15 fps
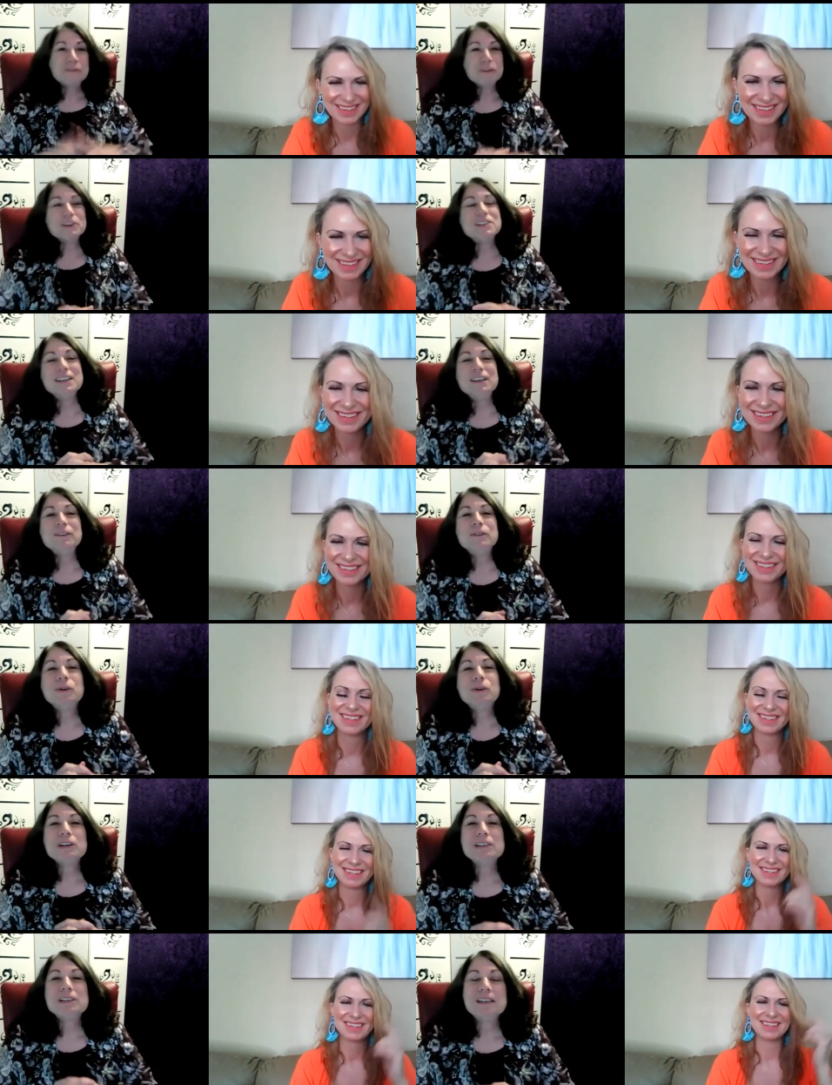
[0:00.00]
Speaker 1: the first thing,
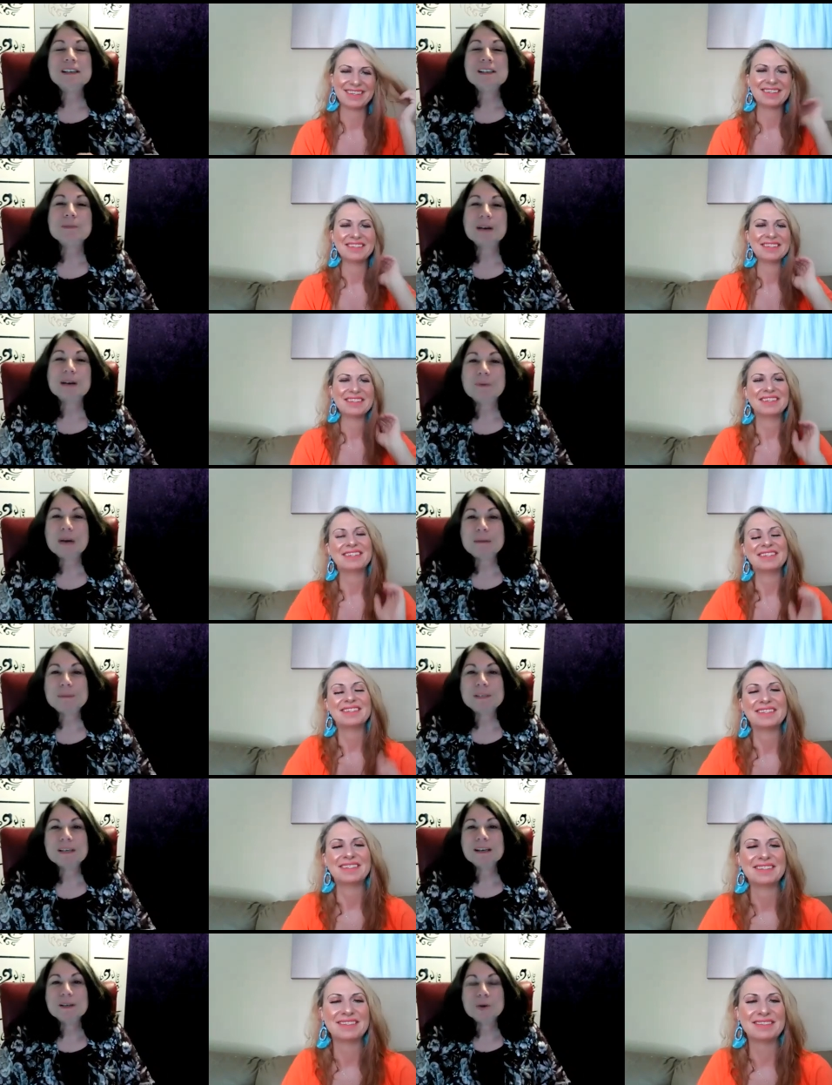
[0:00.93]
of course, is my
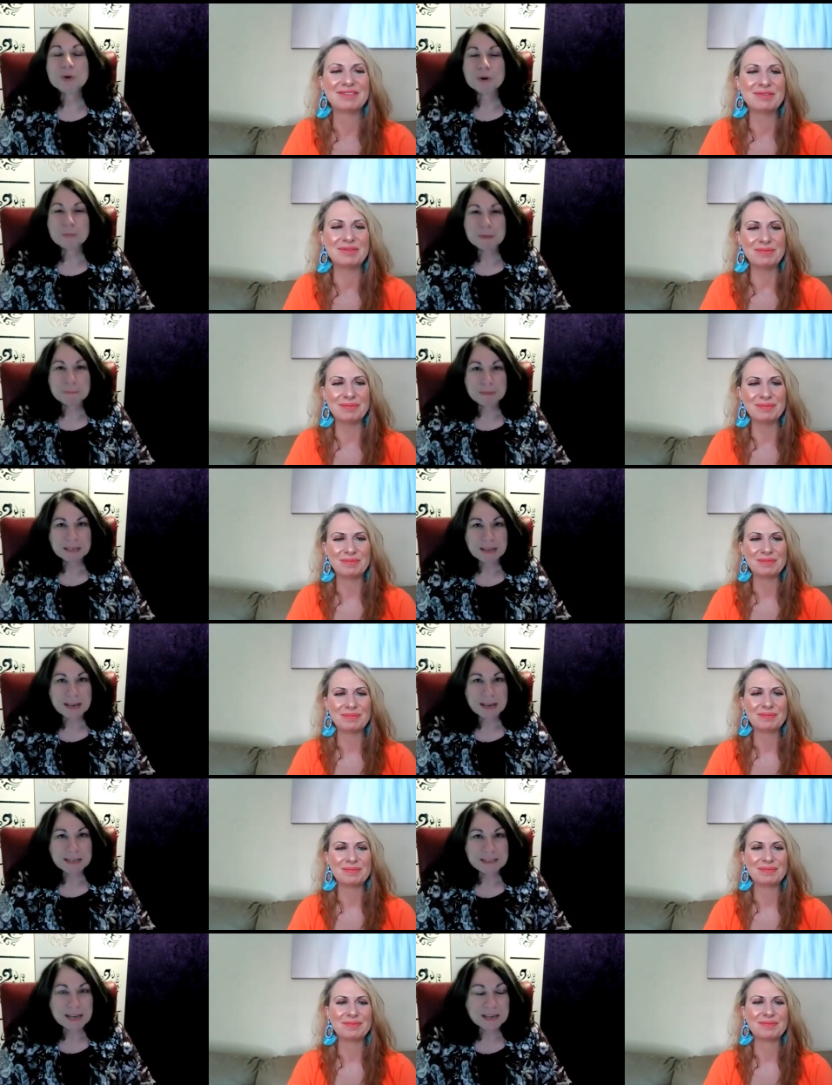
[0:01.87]
website,
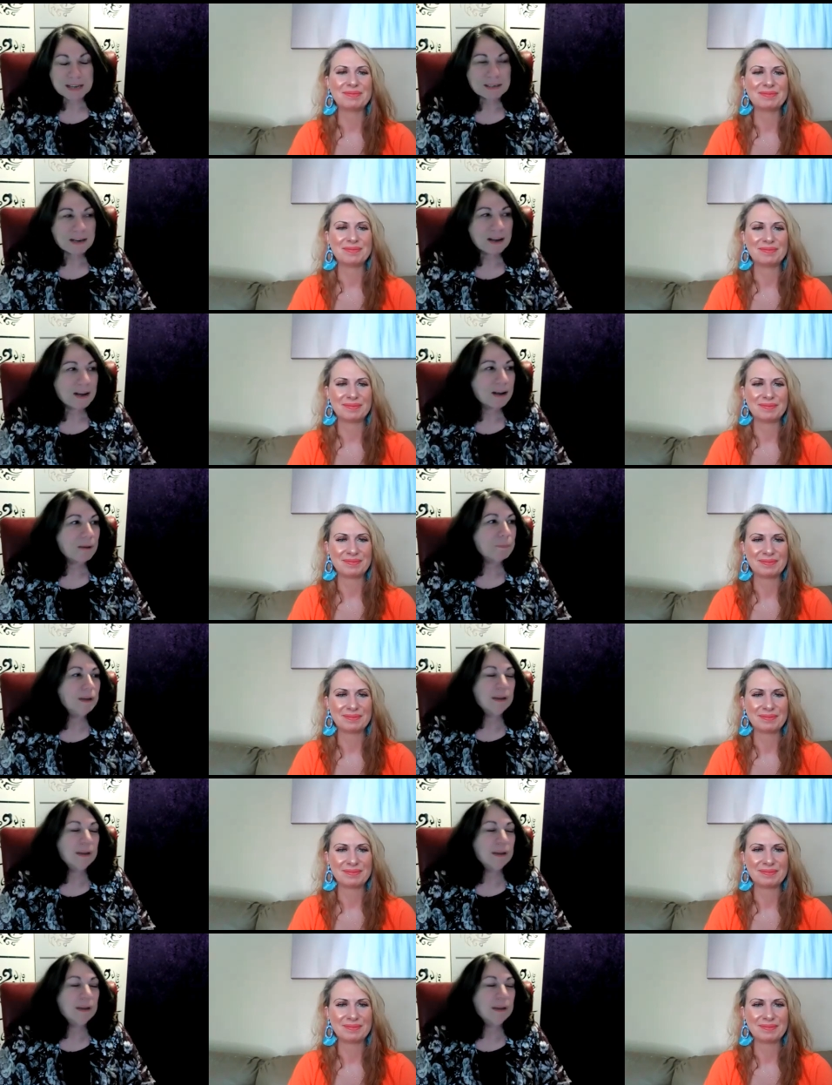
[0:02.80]
corbiemitleid.com.